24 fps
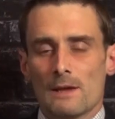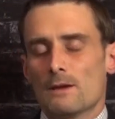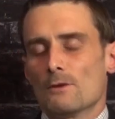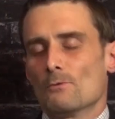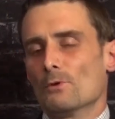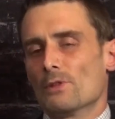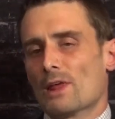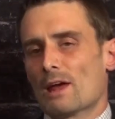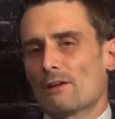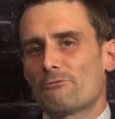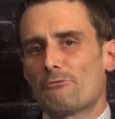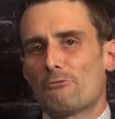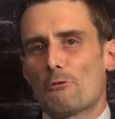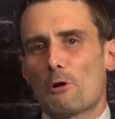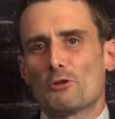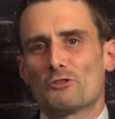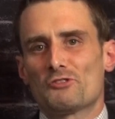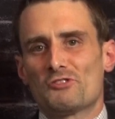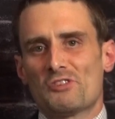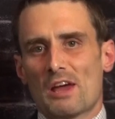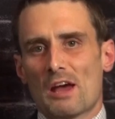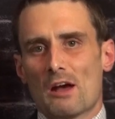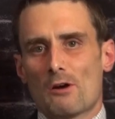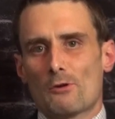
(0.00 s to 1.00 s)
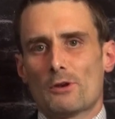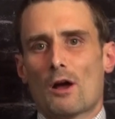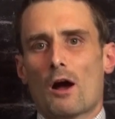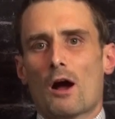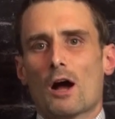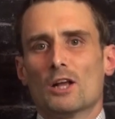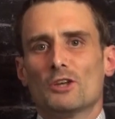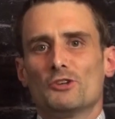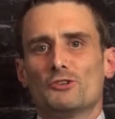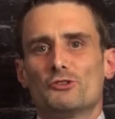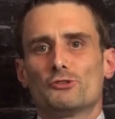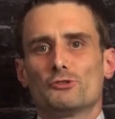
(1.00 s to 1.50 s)
Well, that falls down
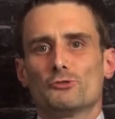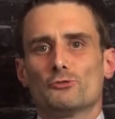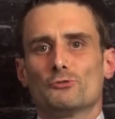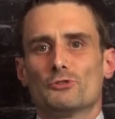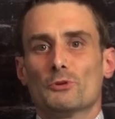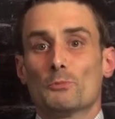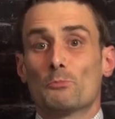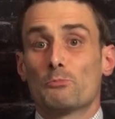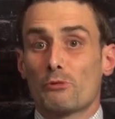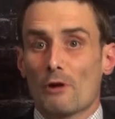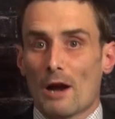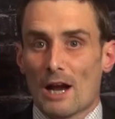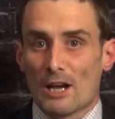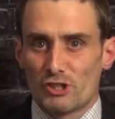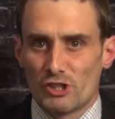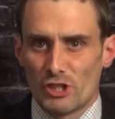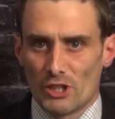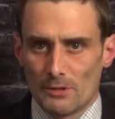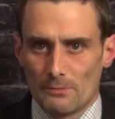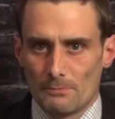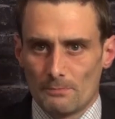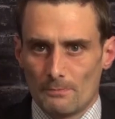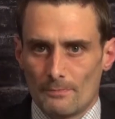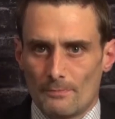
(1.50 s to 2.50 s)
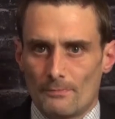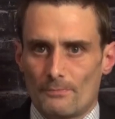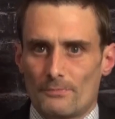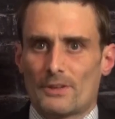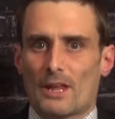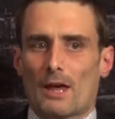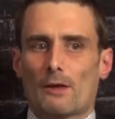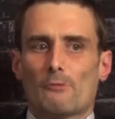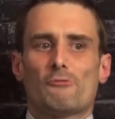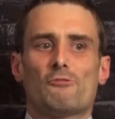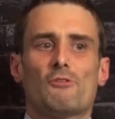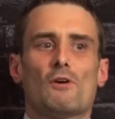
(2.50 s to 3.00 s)
onto depression,
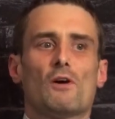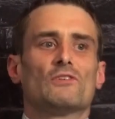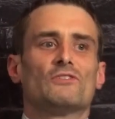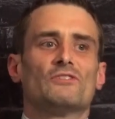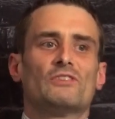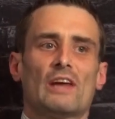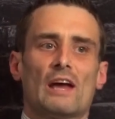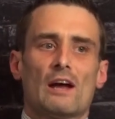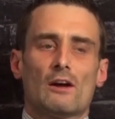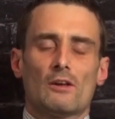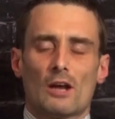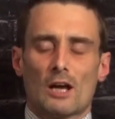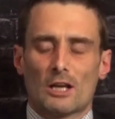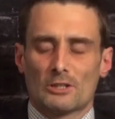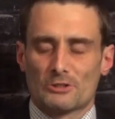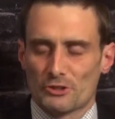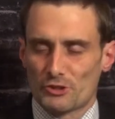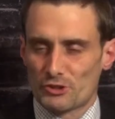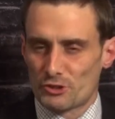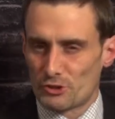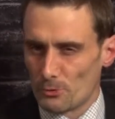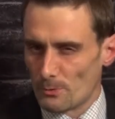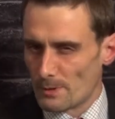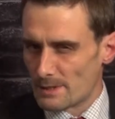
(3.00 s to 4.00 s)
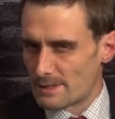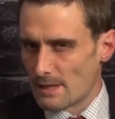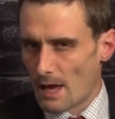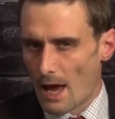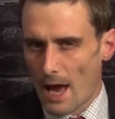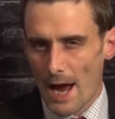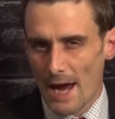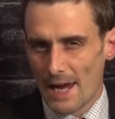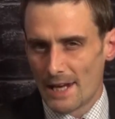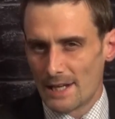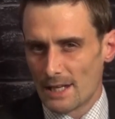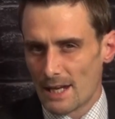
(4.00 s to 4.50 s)
that falls down onto
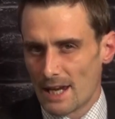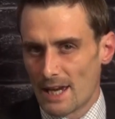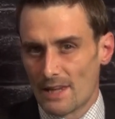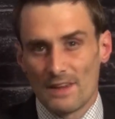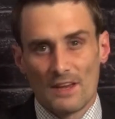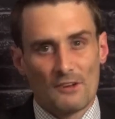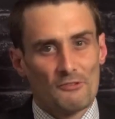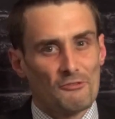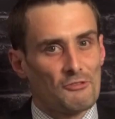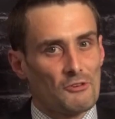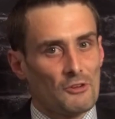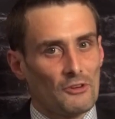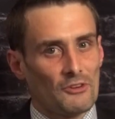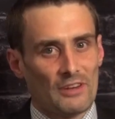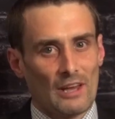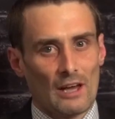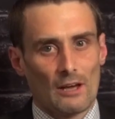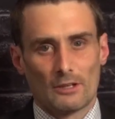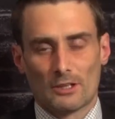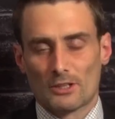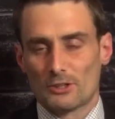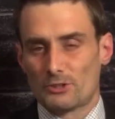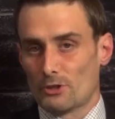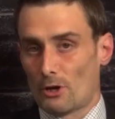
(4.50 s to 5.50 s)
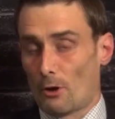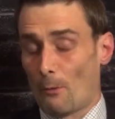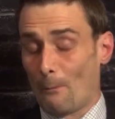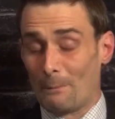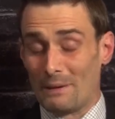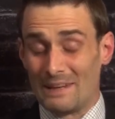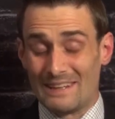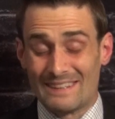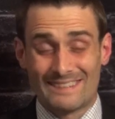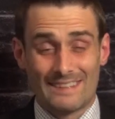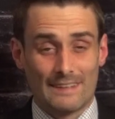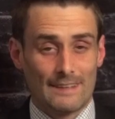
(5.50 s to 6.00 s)
suicide, and that falls down onto
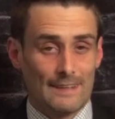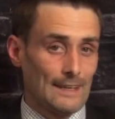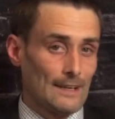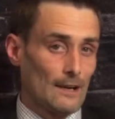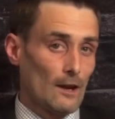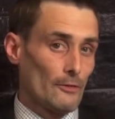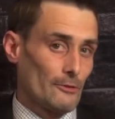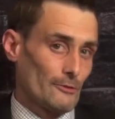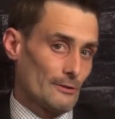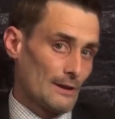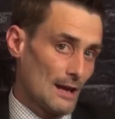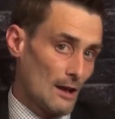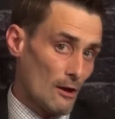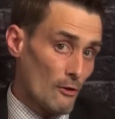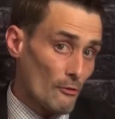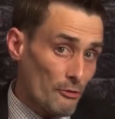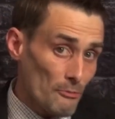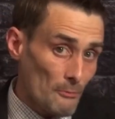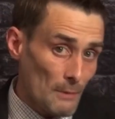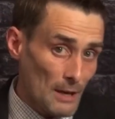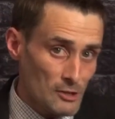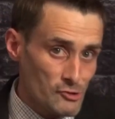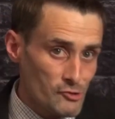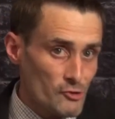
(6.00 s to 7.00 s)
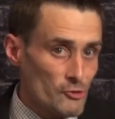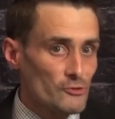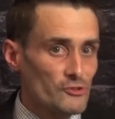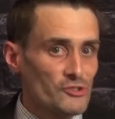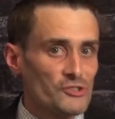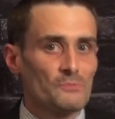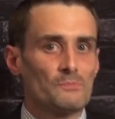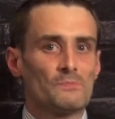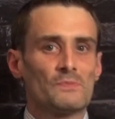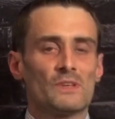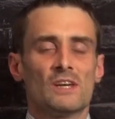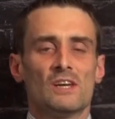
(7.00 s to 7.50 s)
obesity and other health
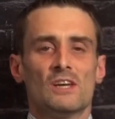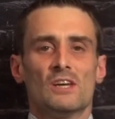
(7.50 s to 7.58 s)
measures.